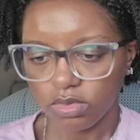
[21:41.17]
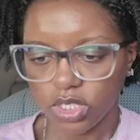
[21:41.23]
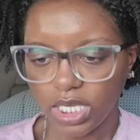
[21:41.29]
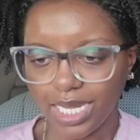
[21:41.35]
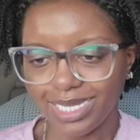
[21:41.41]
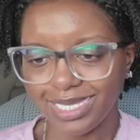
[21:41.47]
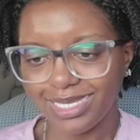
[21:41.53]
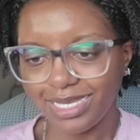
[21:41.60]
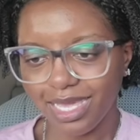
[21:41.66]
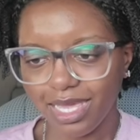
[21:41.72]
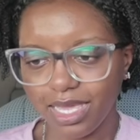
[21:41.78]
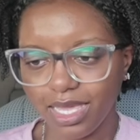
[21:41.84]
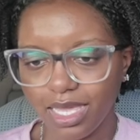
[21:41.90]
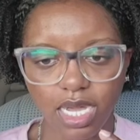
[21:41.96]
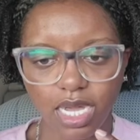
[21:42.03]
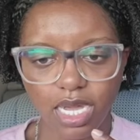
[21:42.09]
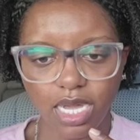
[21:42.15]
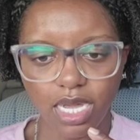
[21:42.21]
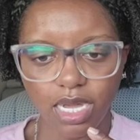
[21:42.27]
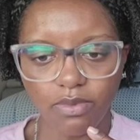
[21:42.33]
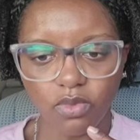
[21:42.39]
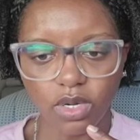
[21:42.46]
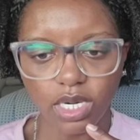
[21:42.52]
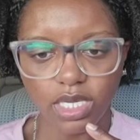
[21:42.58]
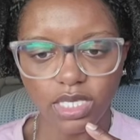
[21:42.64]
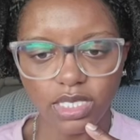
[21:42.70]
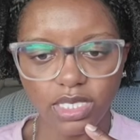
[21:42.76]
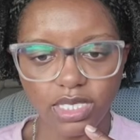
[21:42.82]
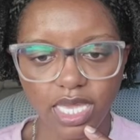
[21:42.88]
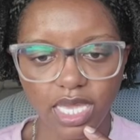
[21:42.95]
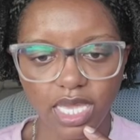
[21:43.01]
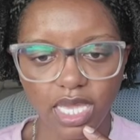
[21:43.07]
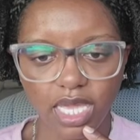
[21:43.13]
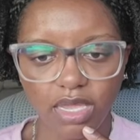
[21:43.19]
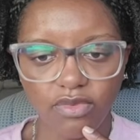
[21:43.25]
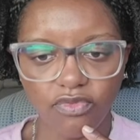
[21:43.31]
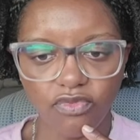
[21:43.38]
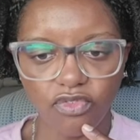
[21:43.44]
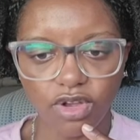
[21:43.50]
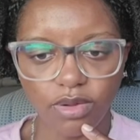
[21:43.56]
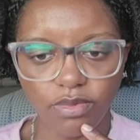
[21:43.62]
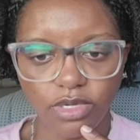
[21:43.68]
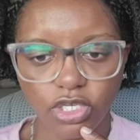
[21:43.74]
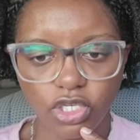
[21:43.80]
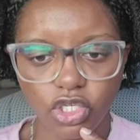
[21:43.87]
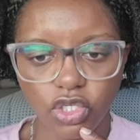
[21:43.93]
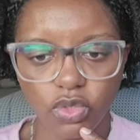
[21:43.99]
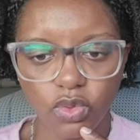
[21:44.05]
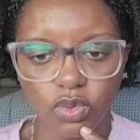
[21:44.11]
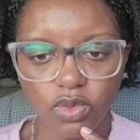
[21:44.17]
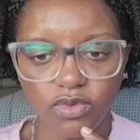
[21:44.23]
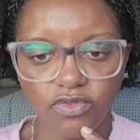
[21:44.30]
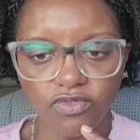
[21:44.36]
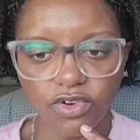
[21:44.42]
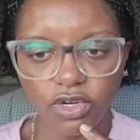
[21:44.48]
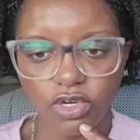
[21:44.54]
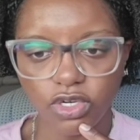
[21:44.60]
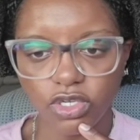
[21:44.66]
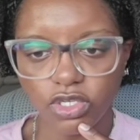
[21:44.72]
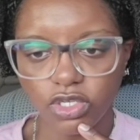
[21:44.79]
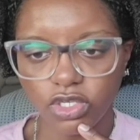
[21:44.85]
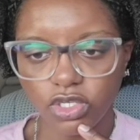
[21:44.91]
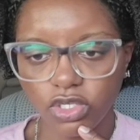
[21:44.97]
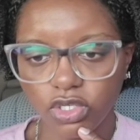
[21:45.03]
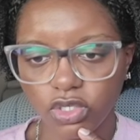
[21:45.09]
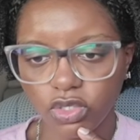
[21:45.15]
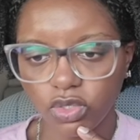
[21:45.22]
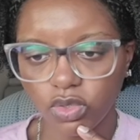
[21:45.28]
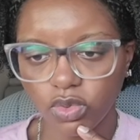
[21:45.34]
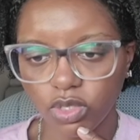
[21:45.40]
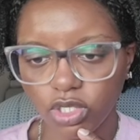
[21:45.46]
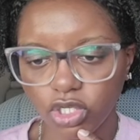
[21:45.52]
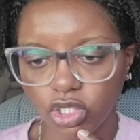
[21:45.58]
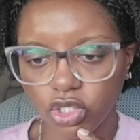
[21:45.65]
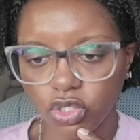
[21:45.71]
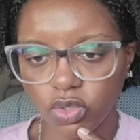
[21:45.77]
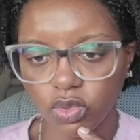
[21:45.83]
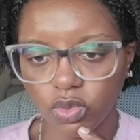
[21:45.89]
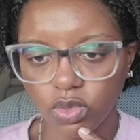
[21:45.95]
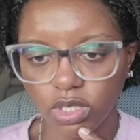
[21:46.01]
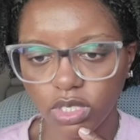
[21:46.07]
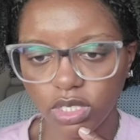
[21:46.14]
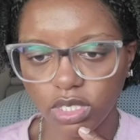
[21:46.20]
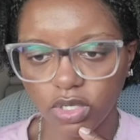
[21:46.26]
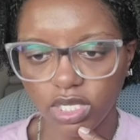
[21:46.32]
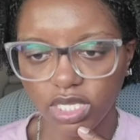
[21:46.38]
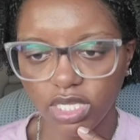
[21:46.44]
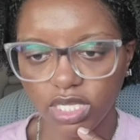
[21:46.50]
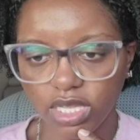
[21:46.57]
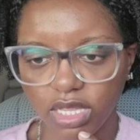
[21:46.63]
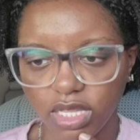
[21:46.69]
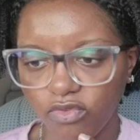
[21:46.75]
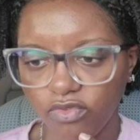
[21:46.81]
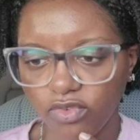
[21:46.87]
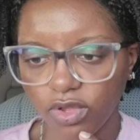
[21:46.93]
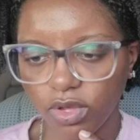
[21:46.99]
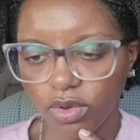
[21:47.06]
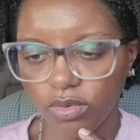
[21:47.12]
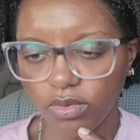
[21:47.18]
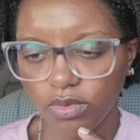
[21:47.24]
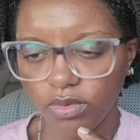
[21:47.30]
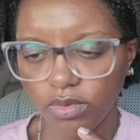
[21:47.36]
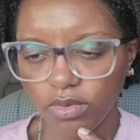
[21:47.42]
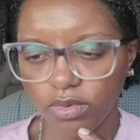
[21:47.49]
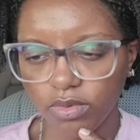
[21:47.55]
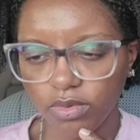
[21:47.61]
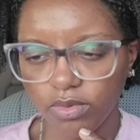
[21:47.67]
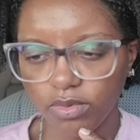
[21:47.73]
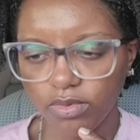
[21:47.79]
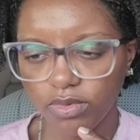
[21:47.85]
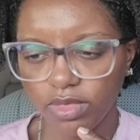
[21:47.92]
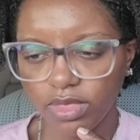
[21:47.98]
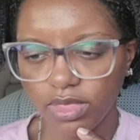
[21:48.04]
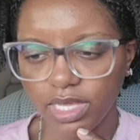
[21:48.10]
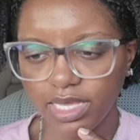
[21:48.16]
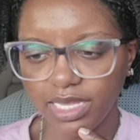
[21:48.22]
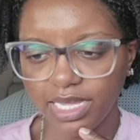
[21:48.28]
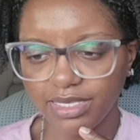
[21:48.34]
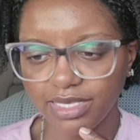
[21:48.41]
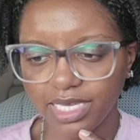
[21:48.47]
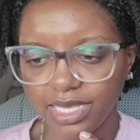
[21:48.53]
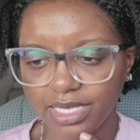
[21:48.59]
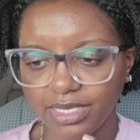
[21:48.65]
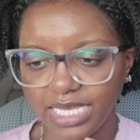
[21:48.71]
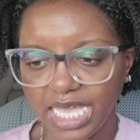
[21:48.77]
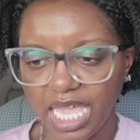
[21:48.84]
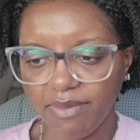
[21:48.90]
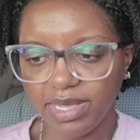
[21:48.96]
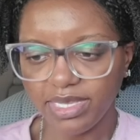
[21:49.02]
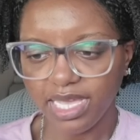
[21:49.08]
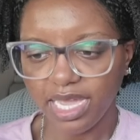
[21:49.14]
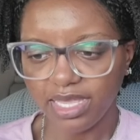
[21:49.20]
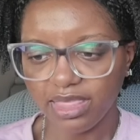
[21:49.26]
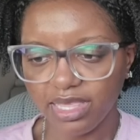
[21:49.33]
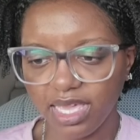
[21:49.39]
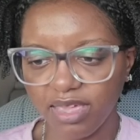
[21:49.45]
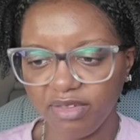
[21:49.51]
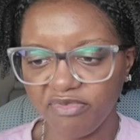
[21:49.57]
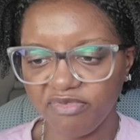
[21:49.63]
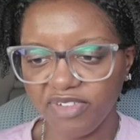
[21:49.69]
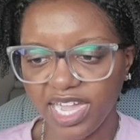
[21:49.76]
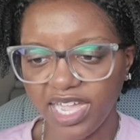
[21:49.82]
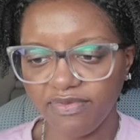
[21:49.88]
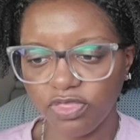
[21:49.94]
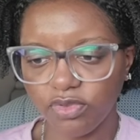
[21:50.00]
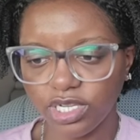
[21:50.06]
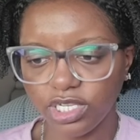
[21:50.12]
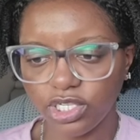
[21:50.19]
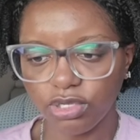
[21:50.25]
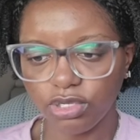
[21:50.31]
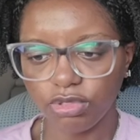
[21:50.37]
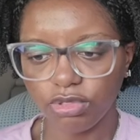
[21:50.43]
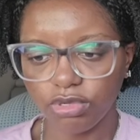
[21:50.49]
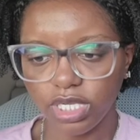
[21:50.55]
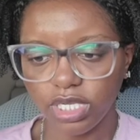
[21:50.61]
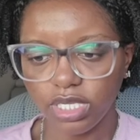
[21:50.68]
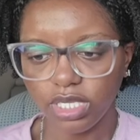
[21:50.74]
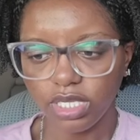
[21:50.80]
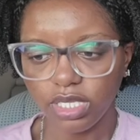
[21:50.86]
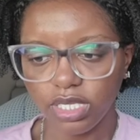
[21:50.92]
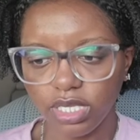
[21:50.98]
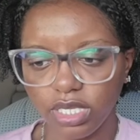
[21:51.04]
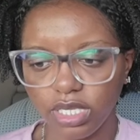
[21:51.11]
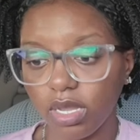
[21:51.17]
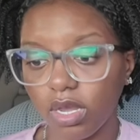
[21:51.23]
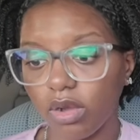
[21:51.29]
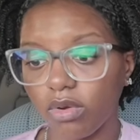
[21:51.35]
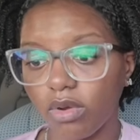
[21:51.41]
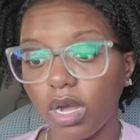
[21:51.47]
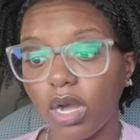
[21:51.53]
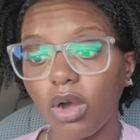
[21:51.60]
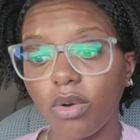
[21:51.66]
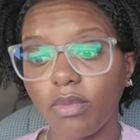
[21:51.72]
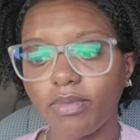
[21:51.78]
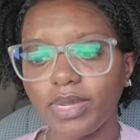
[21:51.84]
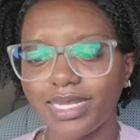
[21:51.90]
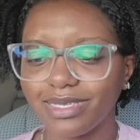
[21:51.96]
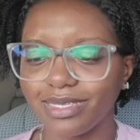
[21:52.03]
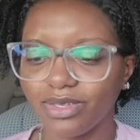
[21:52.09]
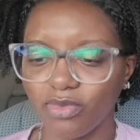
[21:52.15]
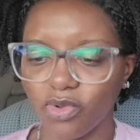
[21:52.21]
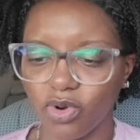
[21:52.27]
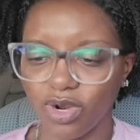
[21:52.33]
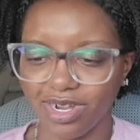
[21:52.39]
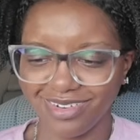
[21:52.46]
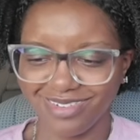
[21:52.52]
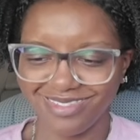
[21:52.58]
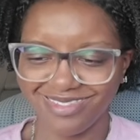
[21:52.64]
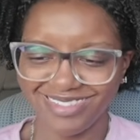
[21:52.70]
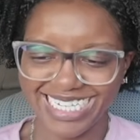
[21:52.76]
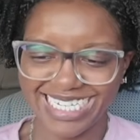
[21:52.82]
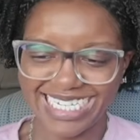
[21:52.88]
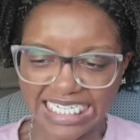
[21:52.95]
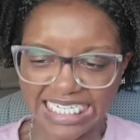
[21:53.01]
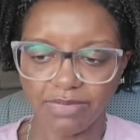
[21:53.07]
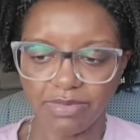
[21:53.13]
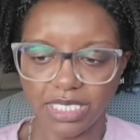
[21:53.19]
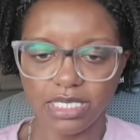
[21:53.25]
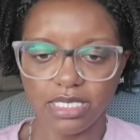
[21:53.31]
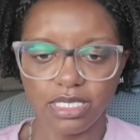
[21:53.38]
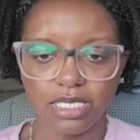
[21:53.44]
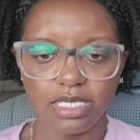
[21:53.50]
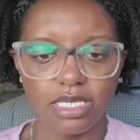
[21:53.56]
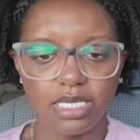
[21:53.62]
to kind of see. We're gonna say from June 1st to June 30th. Outflow. Didn't that say the same exact thing? 5323? No. Oh, but it's still more. Damn it.